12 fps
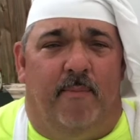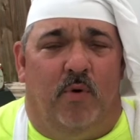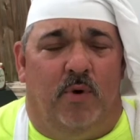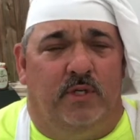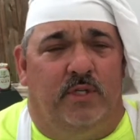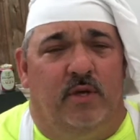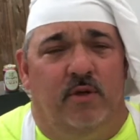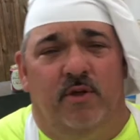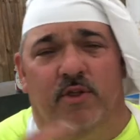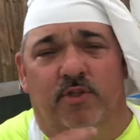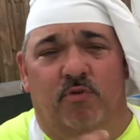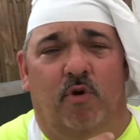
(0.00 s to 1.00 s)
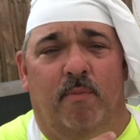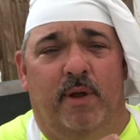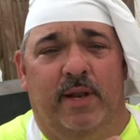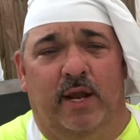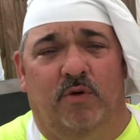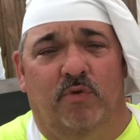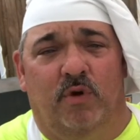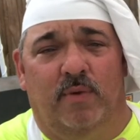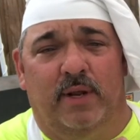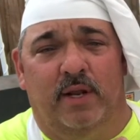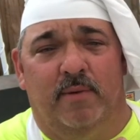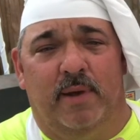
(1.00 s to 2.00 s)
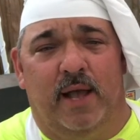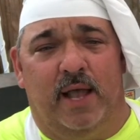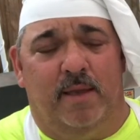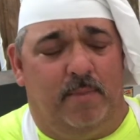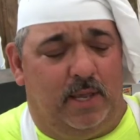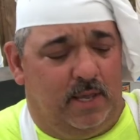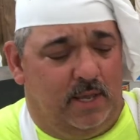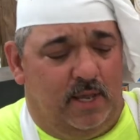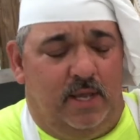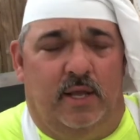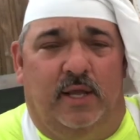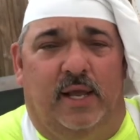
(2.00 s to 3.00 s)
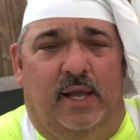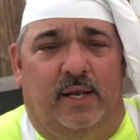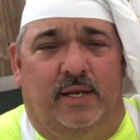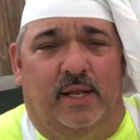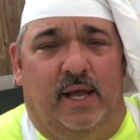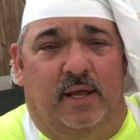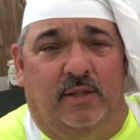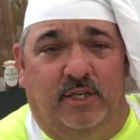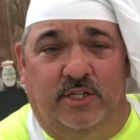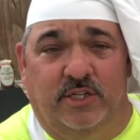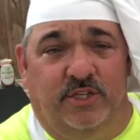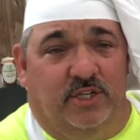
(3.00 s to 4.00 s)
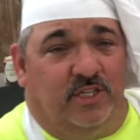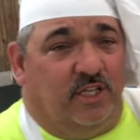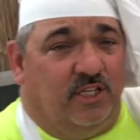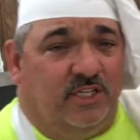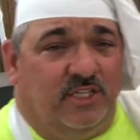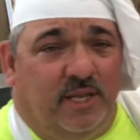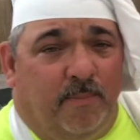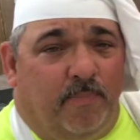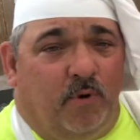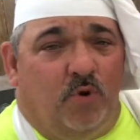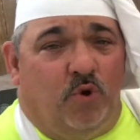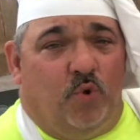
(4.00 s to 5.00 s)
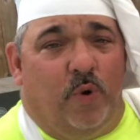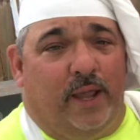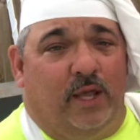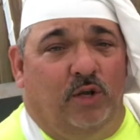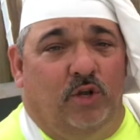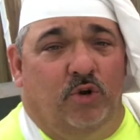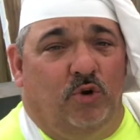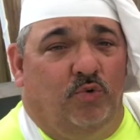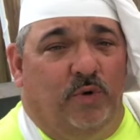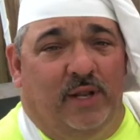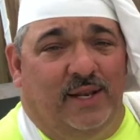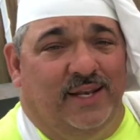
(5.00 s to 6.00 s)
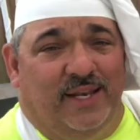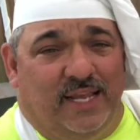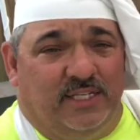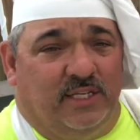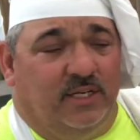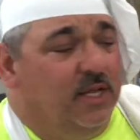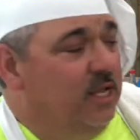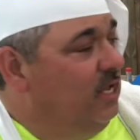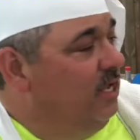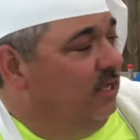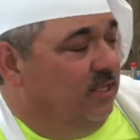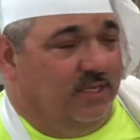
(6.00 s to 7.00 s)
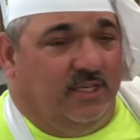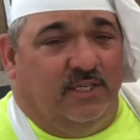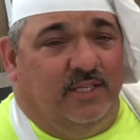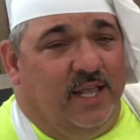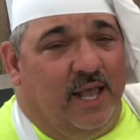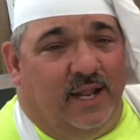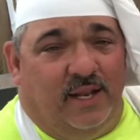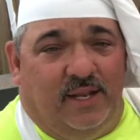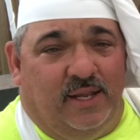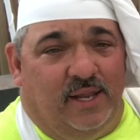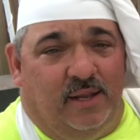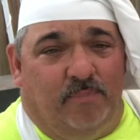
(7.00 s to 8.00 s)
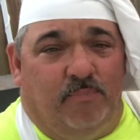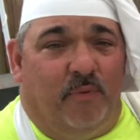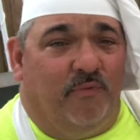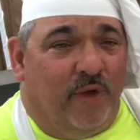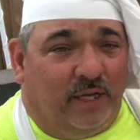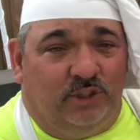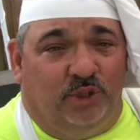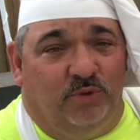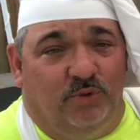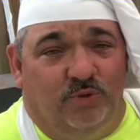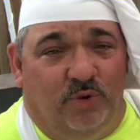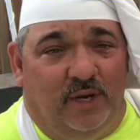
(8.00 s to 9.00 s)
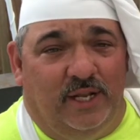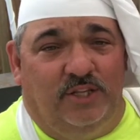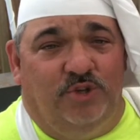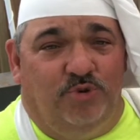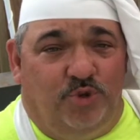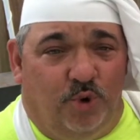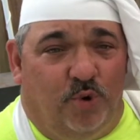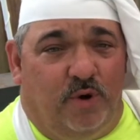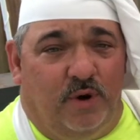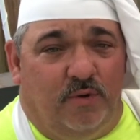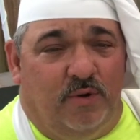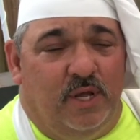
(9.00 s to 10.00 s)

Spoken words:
boys, throw them on that grill right there behind me. And this is just a simple, quick little grilling lesson. This is not a professional grilling tutorial.